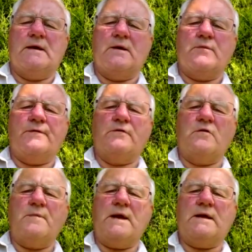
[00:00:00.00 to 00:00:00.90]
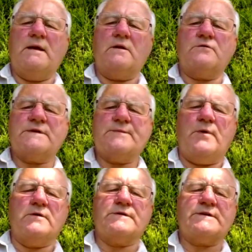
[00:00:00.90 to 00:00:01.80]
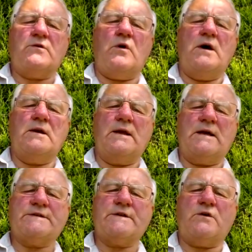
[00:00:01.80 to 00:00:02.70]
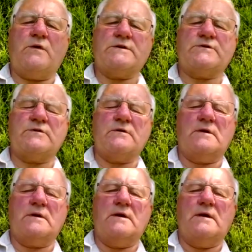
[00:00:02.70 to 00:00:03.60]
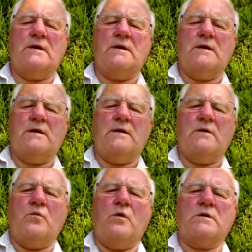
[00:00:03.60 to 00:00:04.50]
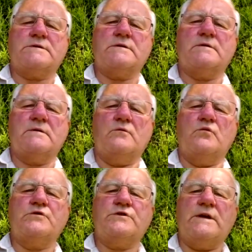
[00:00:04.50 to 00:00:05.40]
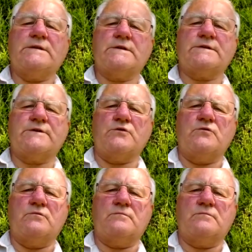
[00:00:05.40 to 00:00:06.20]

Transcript: And before making a response, quietly ask the question, "What would Jesus do?"